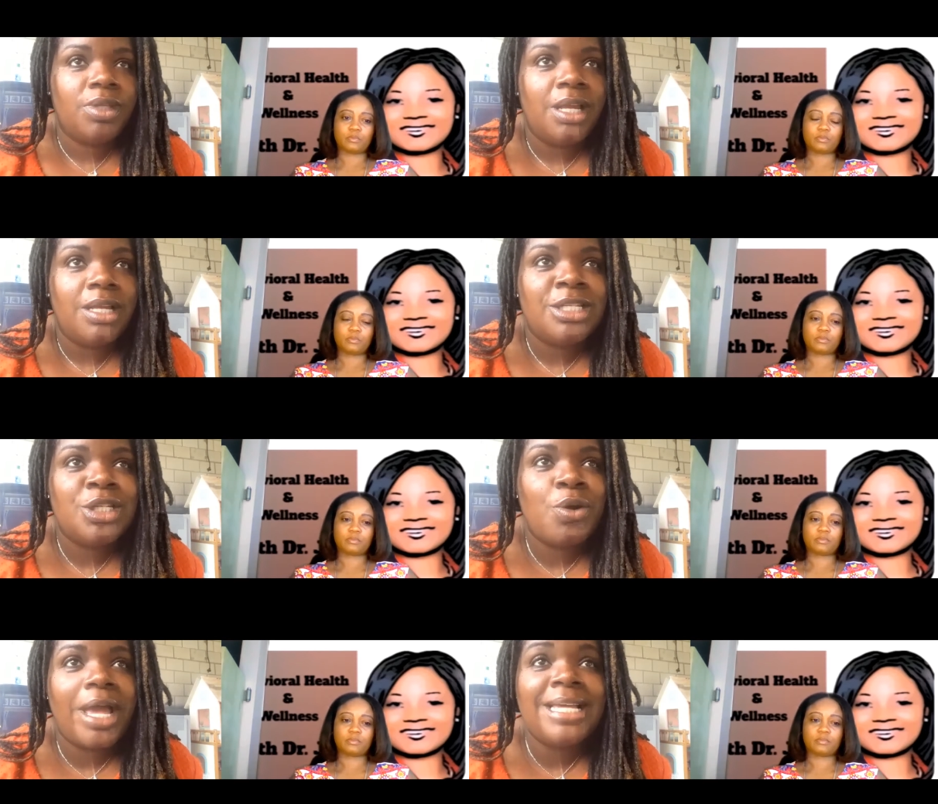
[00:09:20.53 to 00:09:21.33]
Speaker 1: So
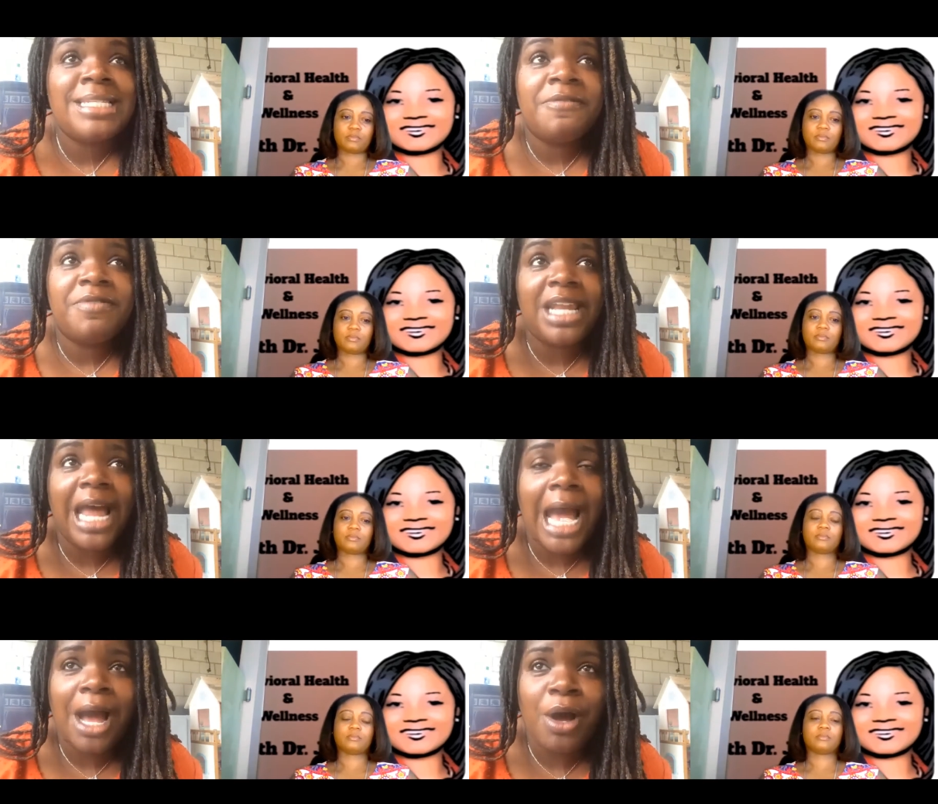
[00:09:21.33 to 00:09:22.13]
as of
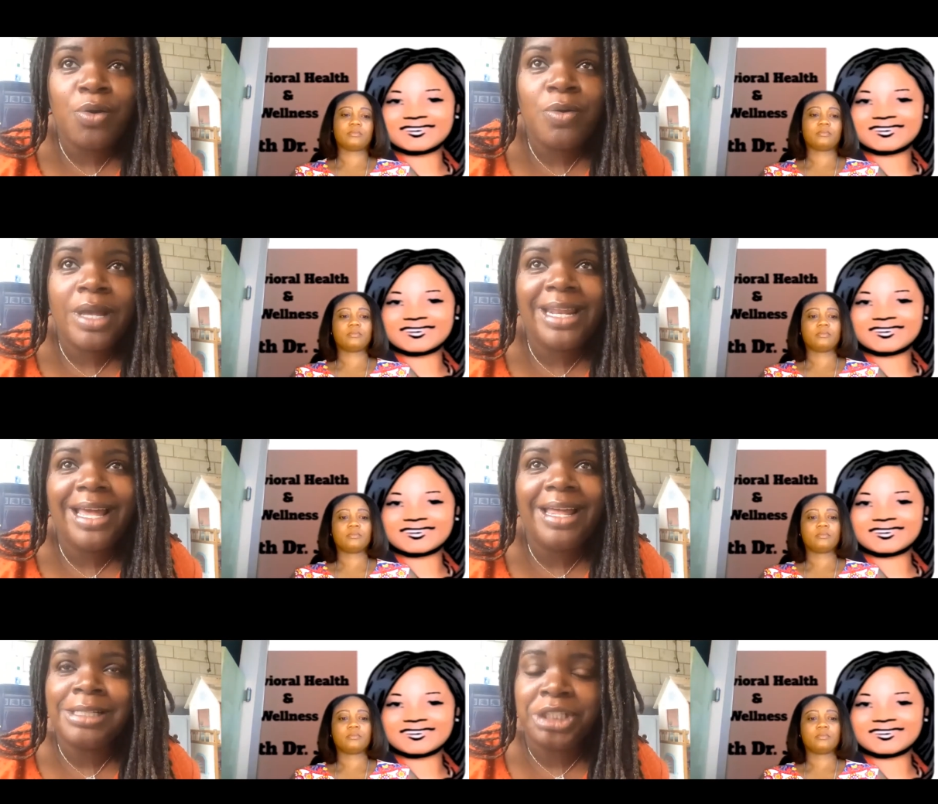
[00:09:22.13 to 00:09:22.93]
now, and I,
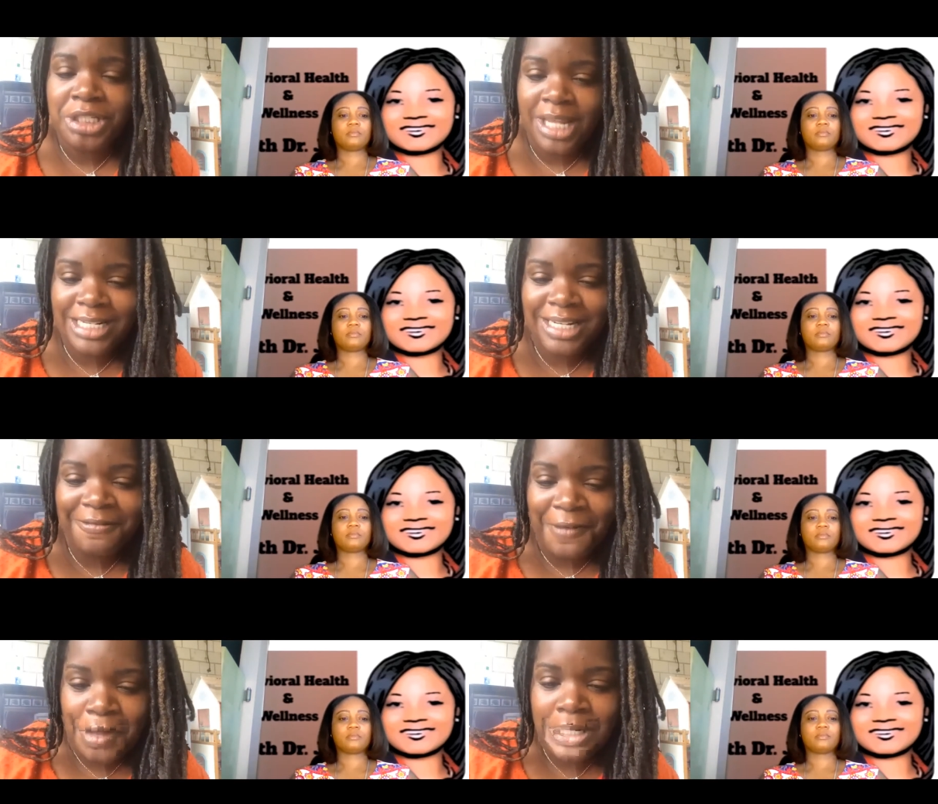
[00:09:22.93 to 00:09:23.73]
I just actually
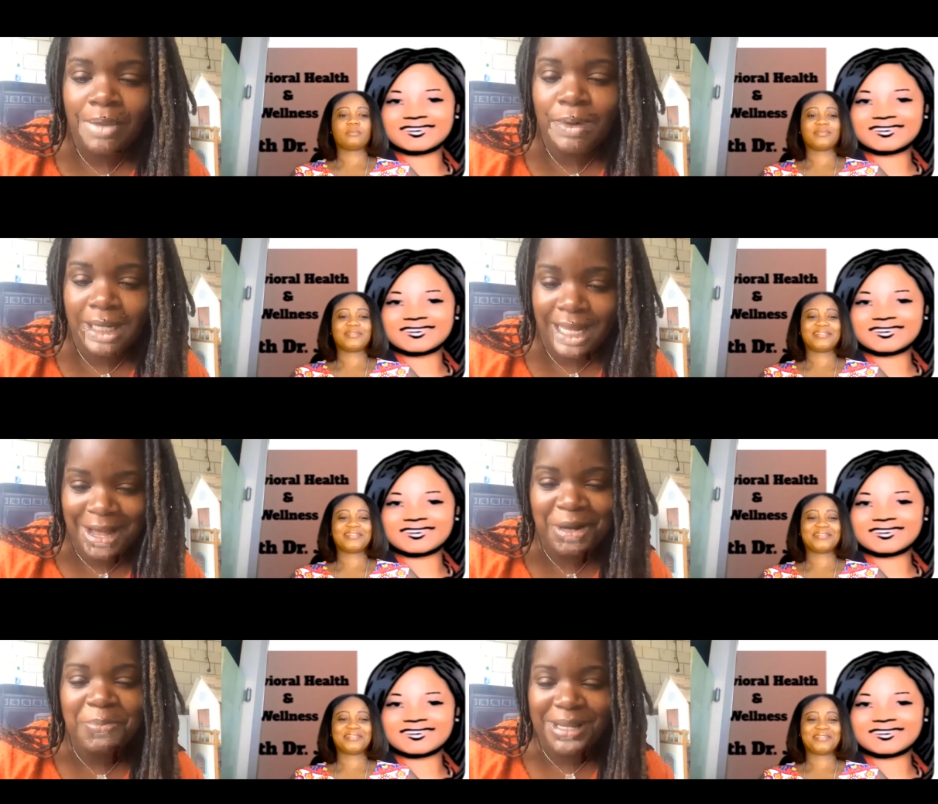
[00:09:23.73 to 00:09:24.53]
found out what
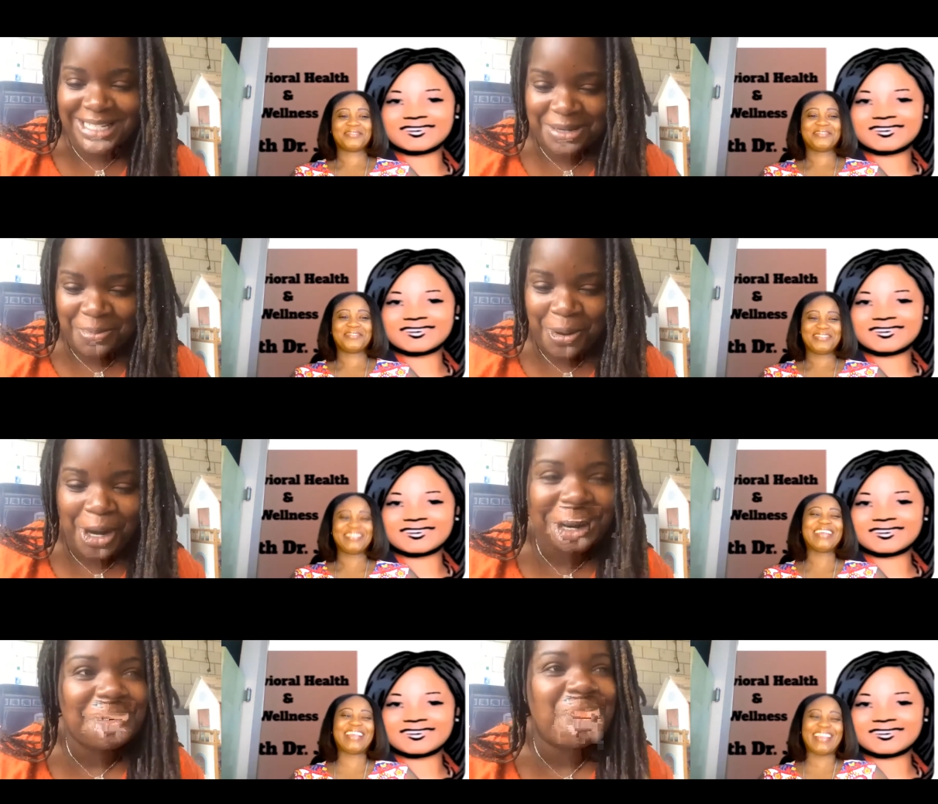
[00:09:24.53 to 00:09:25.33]
accountability
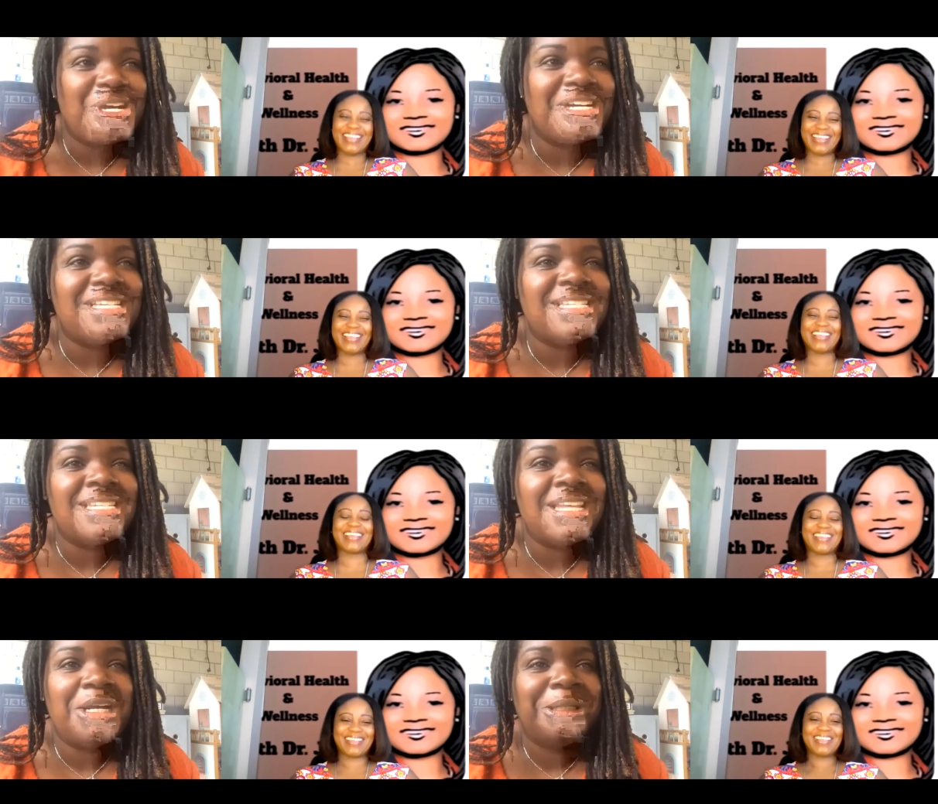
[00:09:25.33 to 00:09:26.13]
partner was
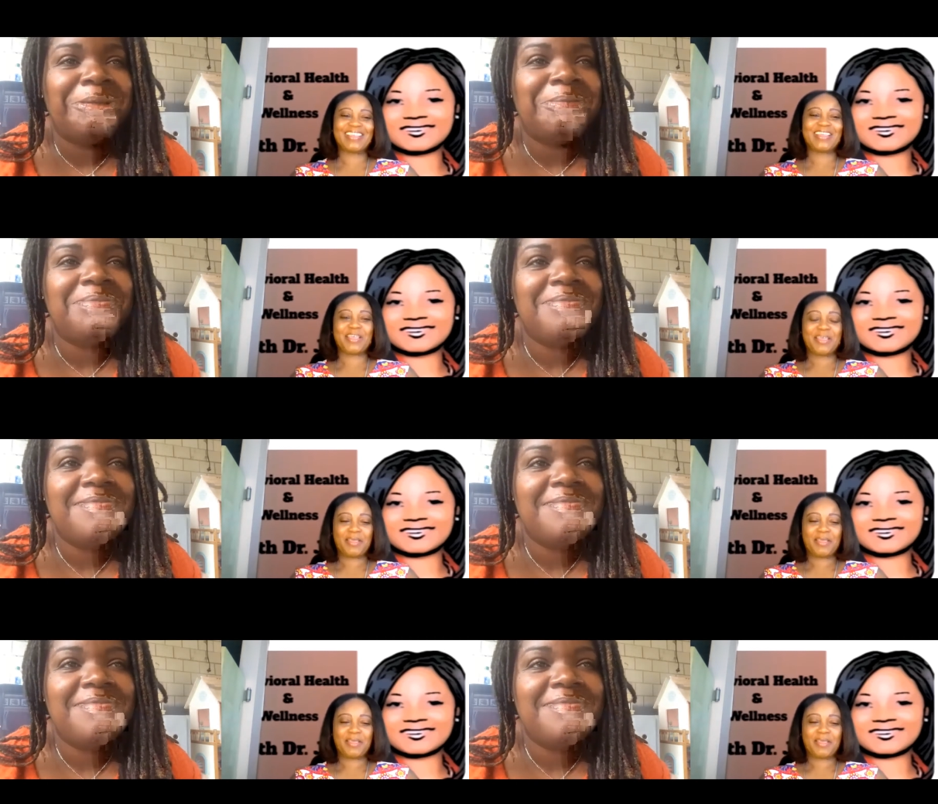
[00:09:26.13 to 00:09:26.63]
um,